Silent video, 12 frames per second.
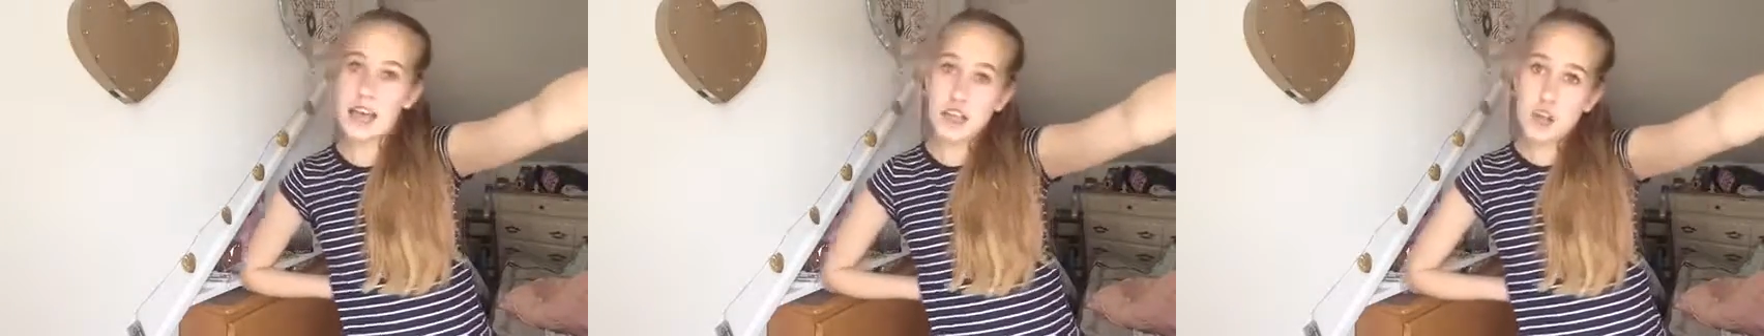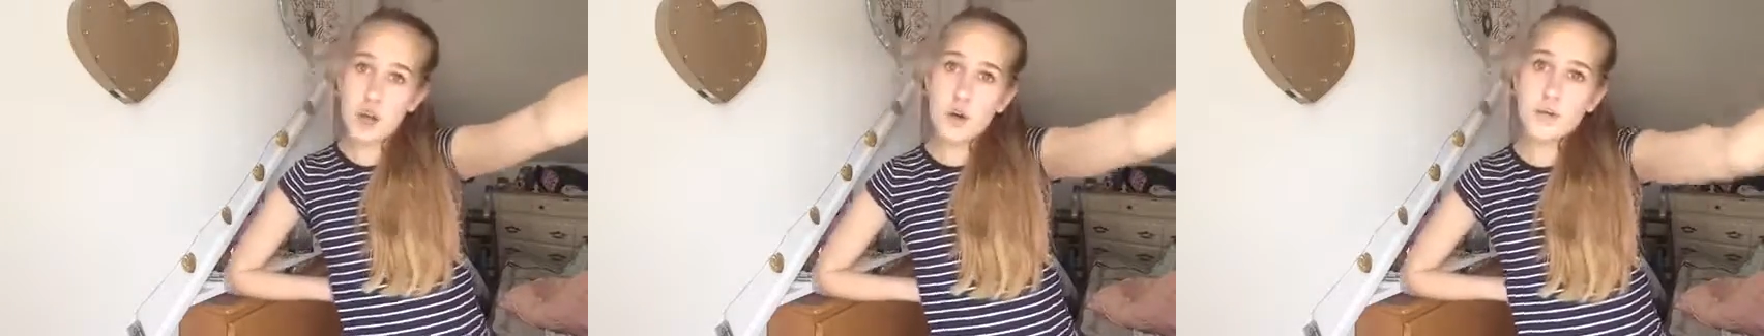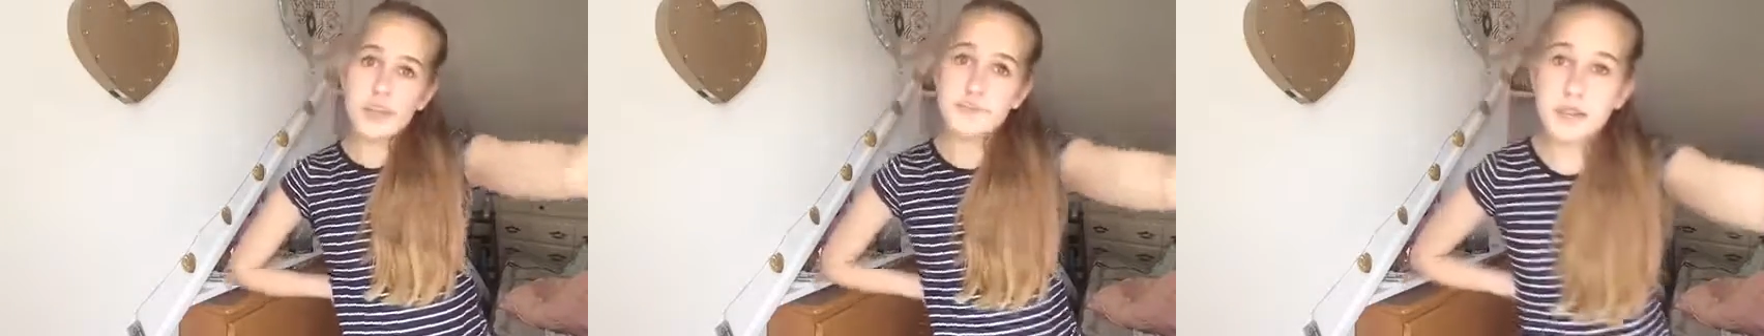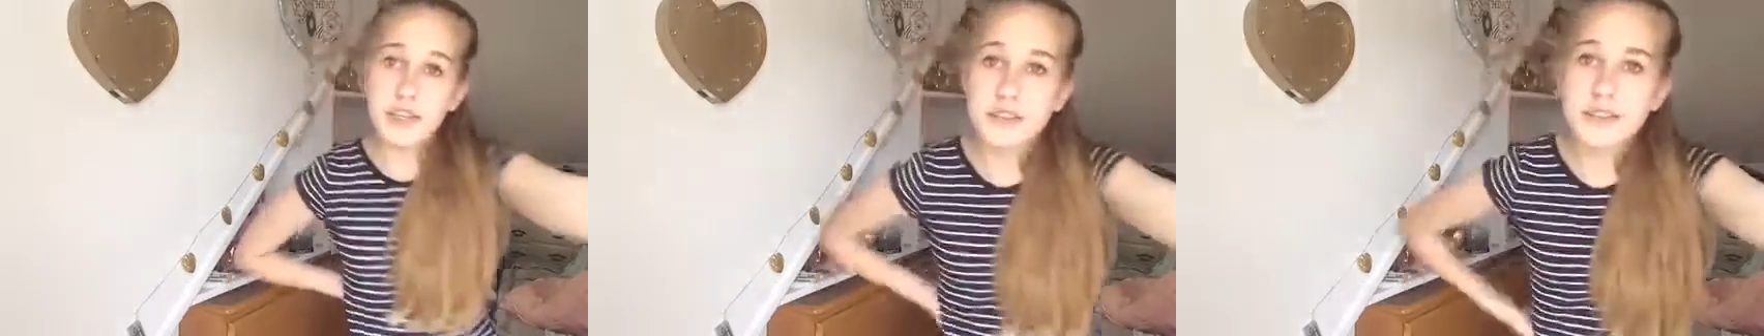As
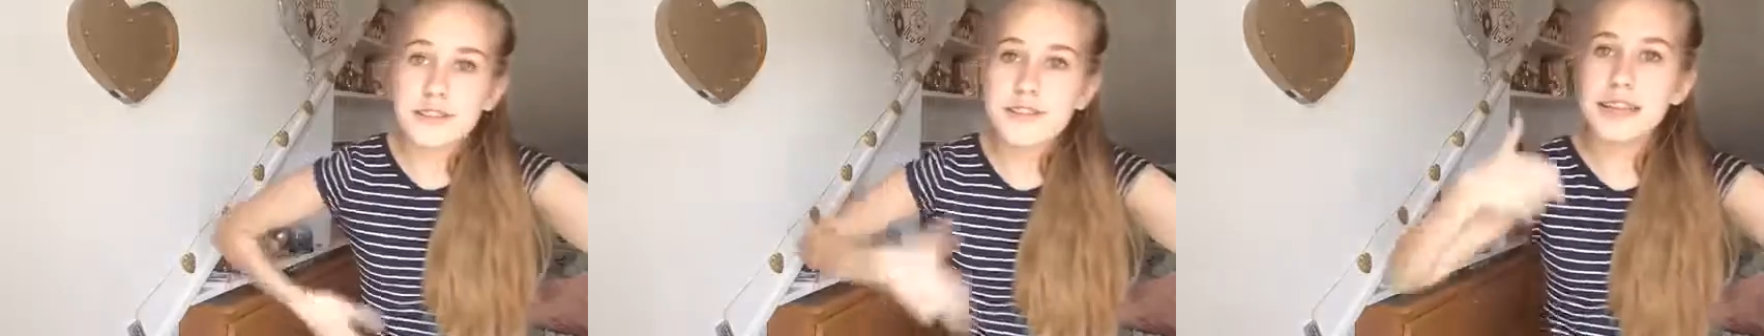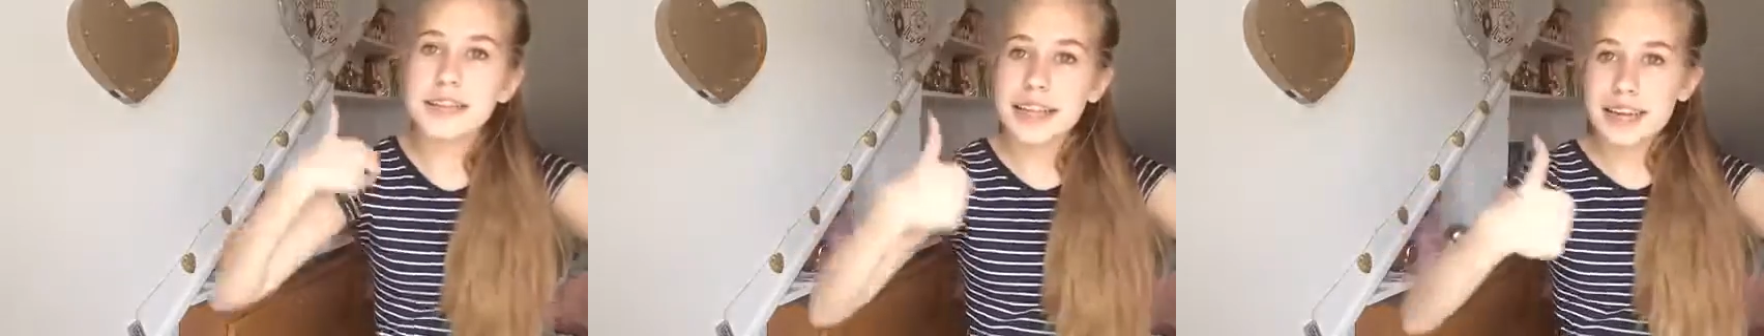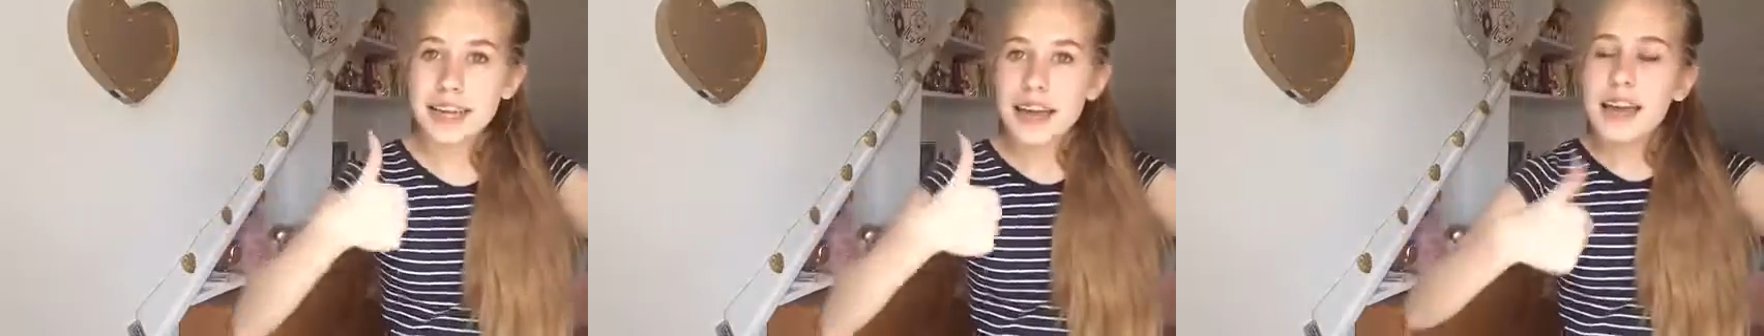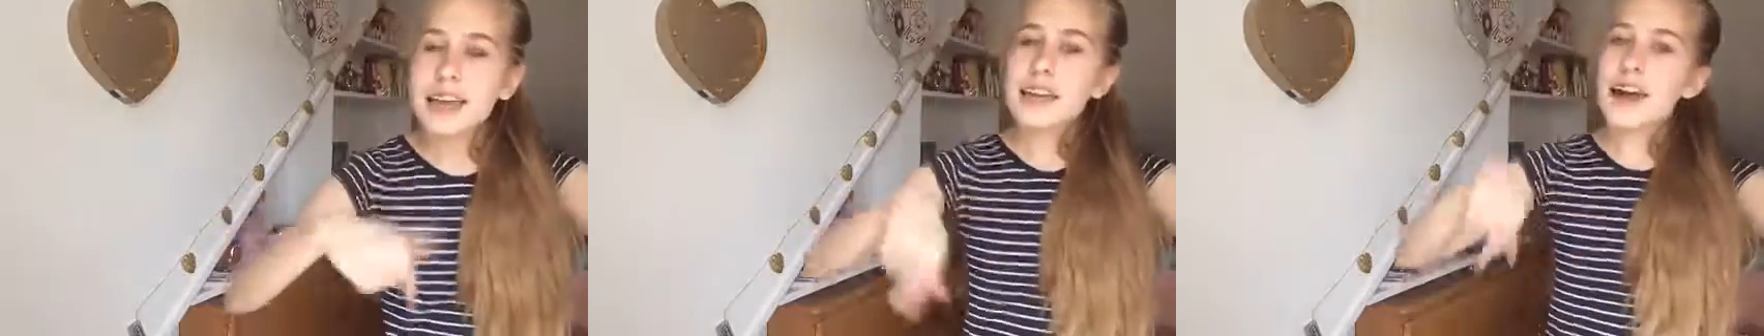always, make sure to leave a like,
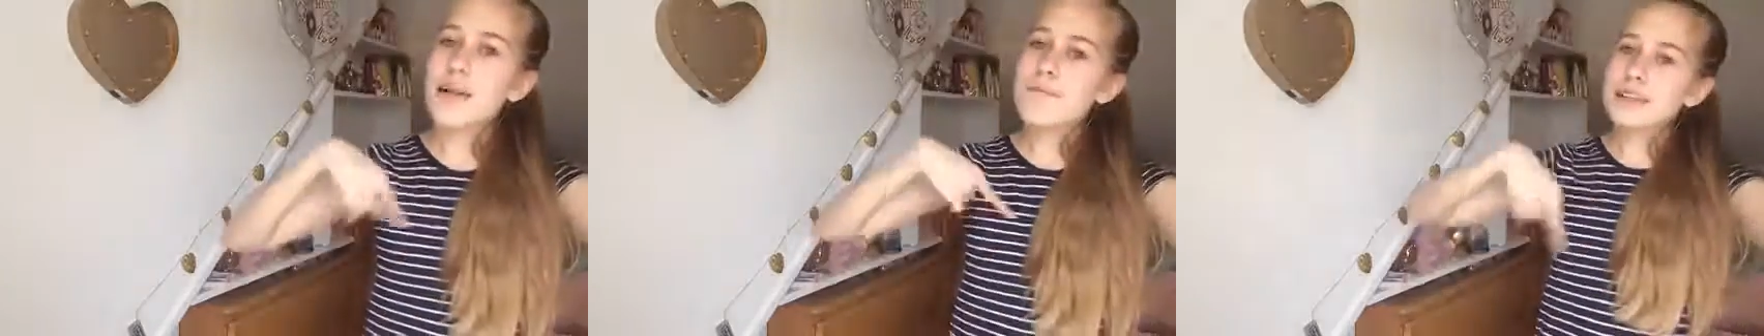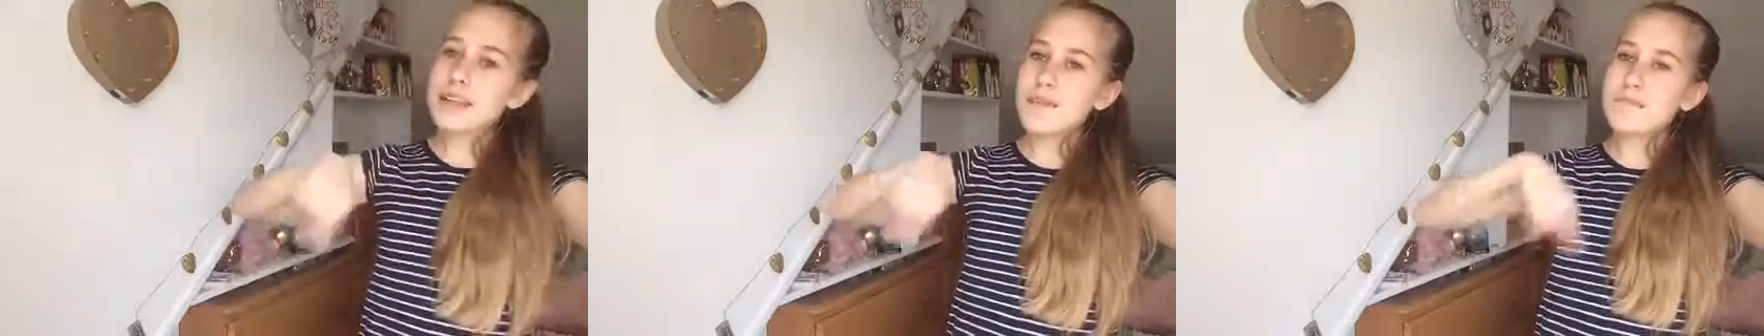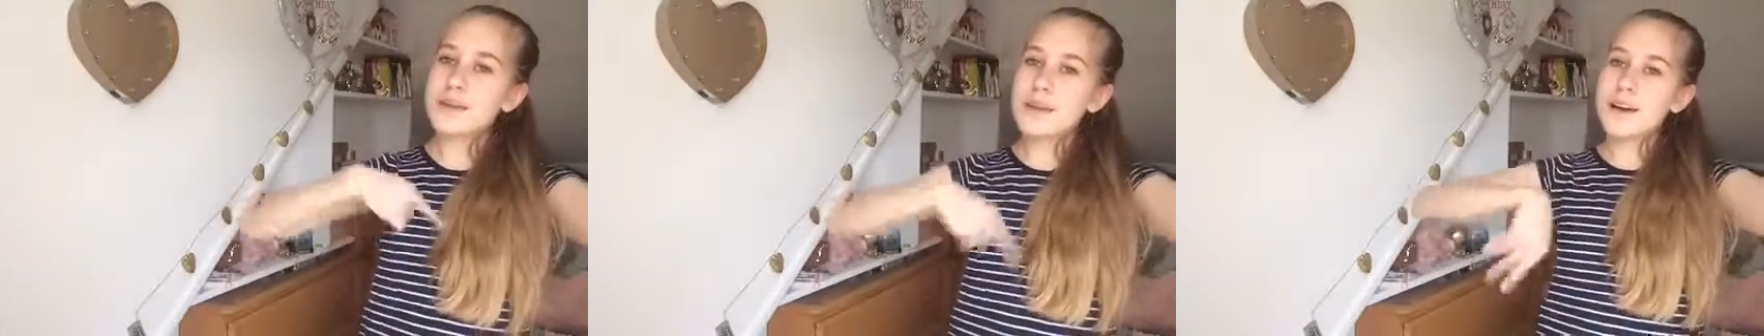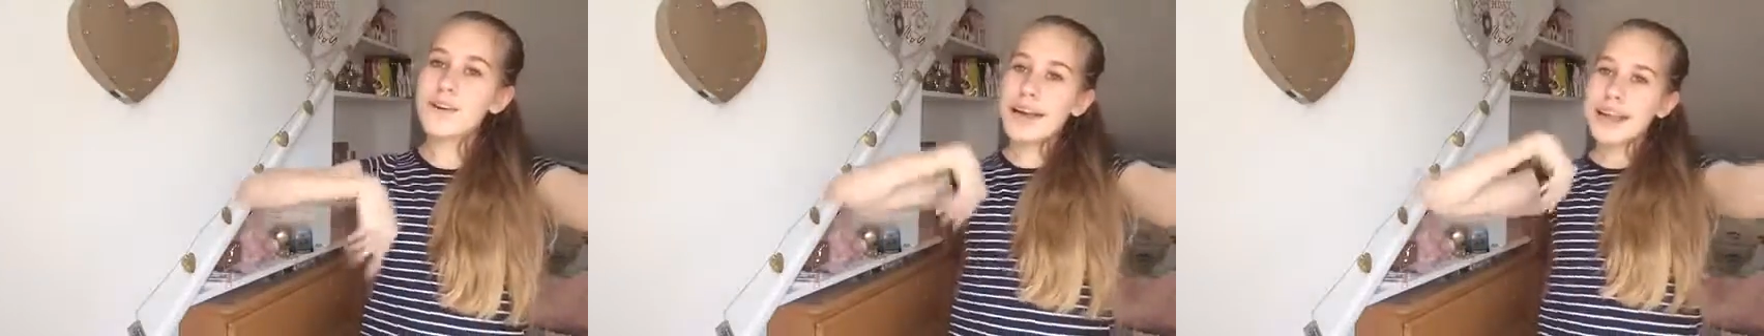comment down
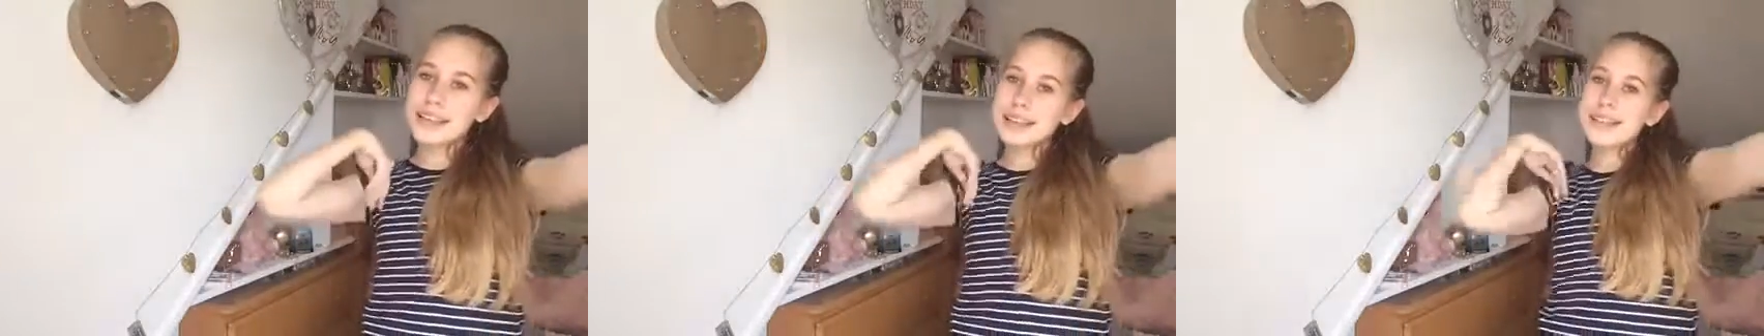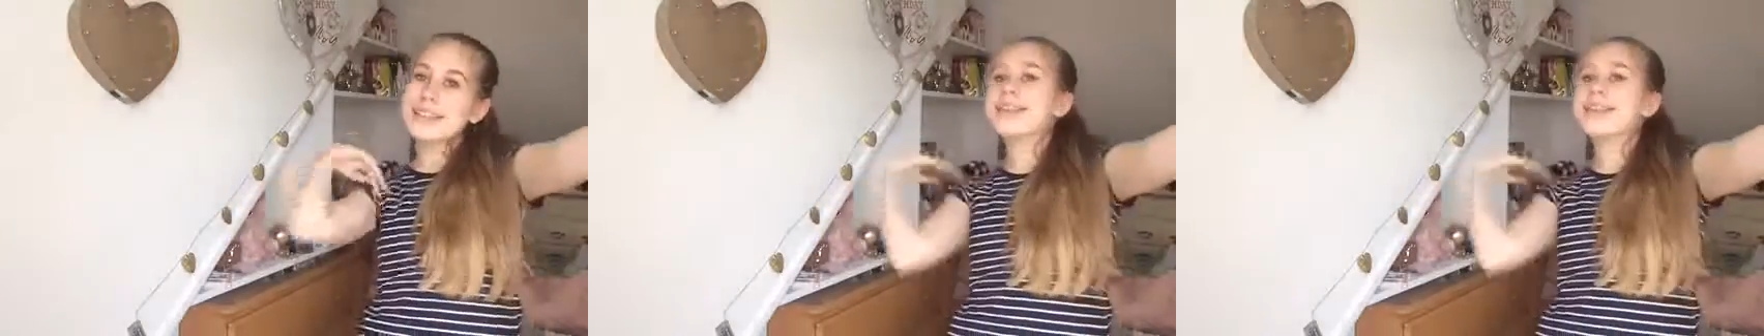below, and